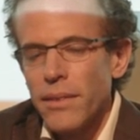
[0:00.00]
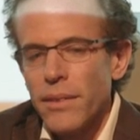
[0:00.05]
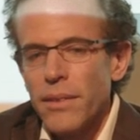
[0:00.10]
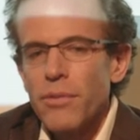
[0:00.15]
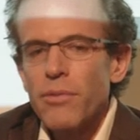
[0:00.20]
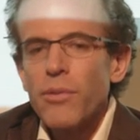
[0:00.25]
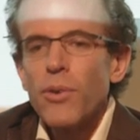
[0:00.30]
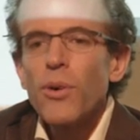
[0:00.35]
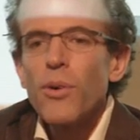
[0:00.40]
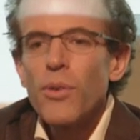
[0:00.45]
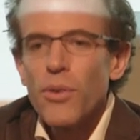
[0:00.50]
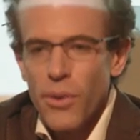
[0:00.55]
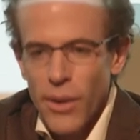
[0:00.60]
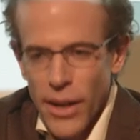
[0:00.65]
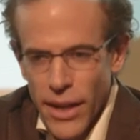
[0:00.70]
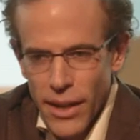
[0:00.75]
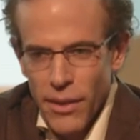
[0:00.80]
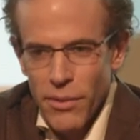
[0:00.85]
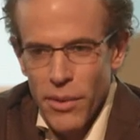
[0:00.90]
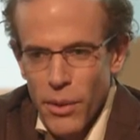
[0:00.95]
The
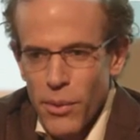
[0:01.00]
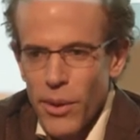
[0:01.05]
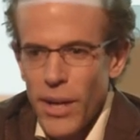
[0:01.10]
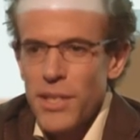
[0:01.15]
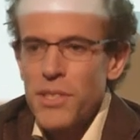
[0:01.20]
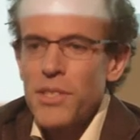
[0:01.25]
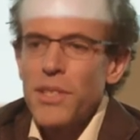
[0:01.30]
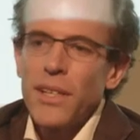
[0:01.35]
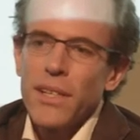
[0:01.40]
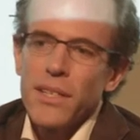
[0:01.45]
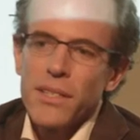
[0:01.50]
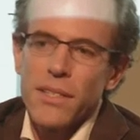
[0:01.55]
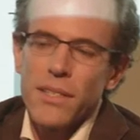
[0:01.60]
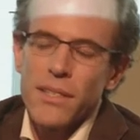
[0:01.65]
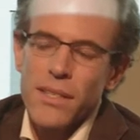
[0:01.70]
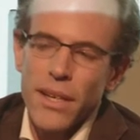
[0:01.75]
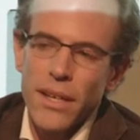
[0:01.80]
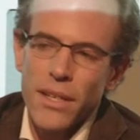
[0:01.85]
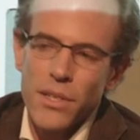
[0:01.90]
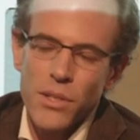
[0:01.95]
furthering of the question is to
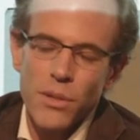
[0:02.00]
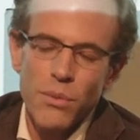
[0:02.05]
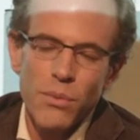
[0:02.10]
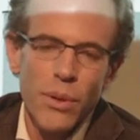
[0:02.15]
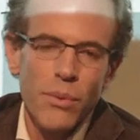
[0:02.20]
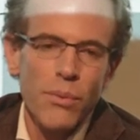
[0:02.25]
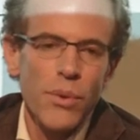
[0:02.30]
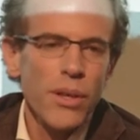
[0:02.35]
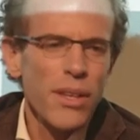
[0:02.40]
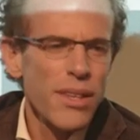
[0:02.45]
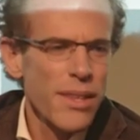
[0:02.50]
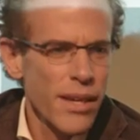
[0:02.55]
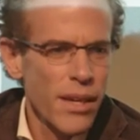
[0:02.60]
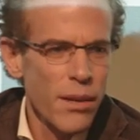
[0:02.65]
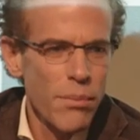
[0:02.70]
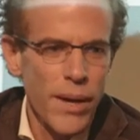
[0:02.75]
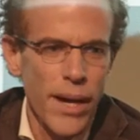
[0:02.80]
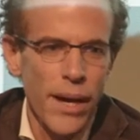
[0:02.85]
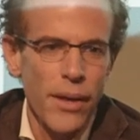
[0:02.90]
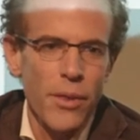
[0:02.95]
say, should we really think
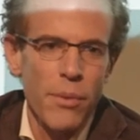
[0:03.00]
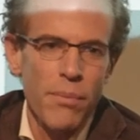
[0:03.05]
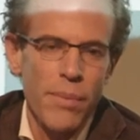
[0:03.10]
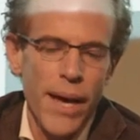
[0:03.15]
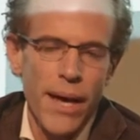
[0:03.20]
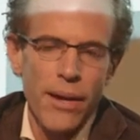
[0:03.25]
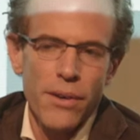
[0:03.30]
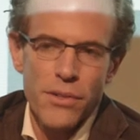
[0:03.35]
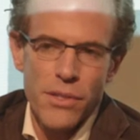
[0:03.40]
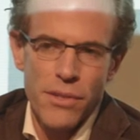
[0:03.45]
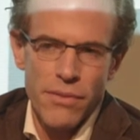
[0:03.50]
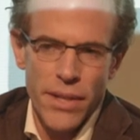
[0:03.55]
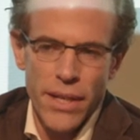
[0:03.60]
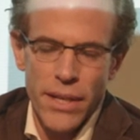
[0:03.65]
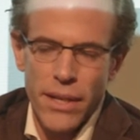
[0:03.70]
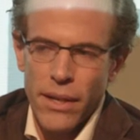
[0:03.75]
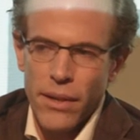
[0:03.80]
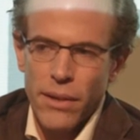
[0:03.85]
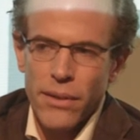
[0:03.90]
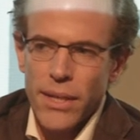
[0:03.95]
about the patterns of
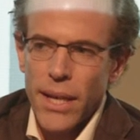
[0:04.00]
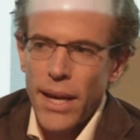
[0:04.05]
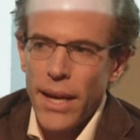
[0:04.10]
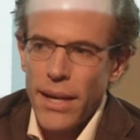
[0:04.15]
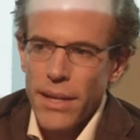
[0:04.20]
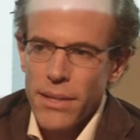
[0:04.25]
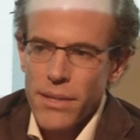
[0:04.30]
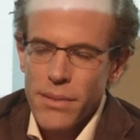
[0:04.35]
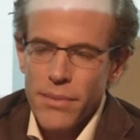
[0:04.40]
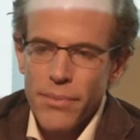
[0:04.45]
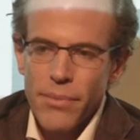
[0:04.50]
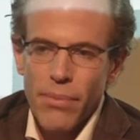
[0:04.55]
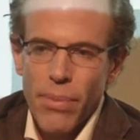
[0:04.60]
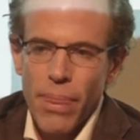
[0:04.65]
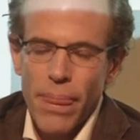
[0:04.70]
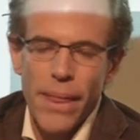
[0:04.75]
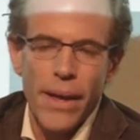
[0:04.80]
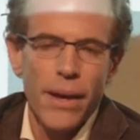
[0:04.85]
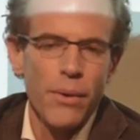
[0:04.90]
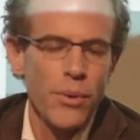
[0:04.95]
eating our diets?
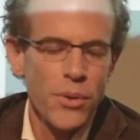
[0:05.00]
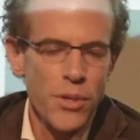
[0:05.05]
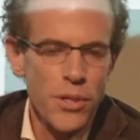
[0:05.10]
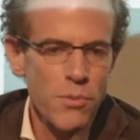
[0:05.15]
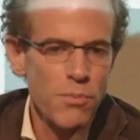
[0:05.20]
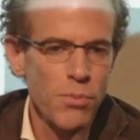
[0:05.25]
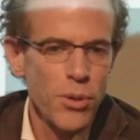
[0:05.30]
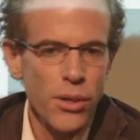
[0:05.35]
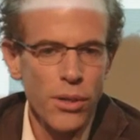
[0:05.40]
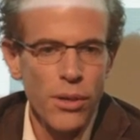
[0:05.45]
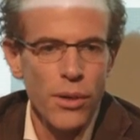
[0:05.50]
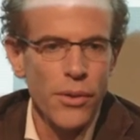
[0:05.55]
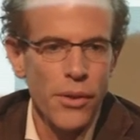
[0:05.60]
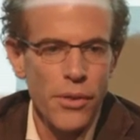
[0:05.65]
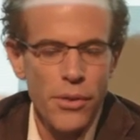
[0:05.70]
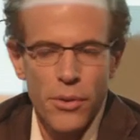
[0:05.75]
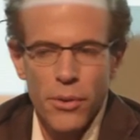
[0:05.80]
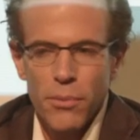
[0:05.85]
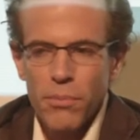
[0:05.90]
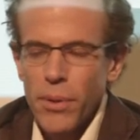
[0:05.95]
I wrote this book called The
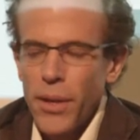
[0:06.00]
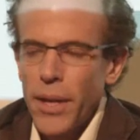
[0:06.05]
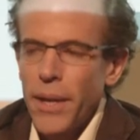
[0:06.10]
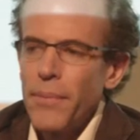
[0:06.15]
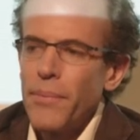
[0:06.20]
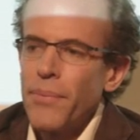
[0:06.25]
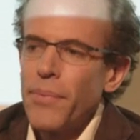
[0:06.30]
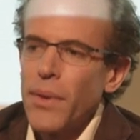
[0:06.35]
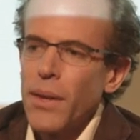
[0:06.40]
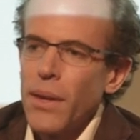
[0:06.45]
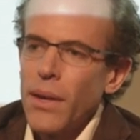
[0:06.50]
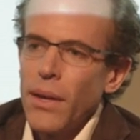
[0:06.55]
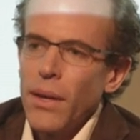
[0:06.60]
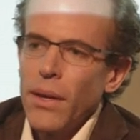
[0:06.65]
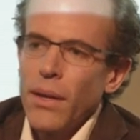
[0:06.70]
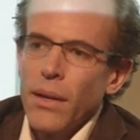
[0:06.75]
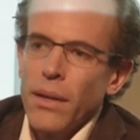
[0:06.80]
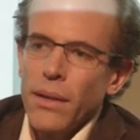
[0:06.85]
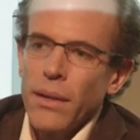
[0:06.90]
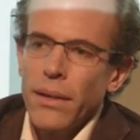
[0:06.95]
Third Plate.
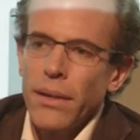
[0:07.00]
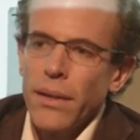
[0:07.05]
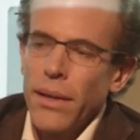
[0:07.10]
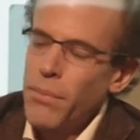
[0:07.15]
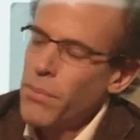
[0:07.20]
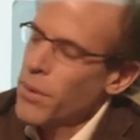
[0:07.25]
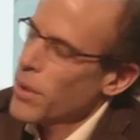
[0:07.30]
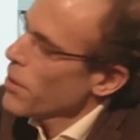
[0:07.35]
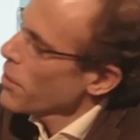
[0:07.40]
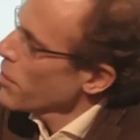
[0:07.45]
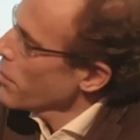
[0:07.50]
Put a,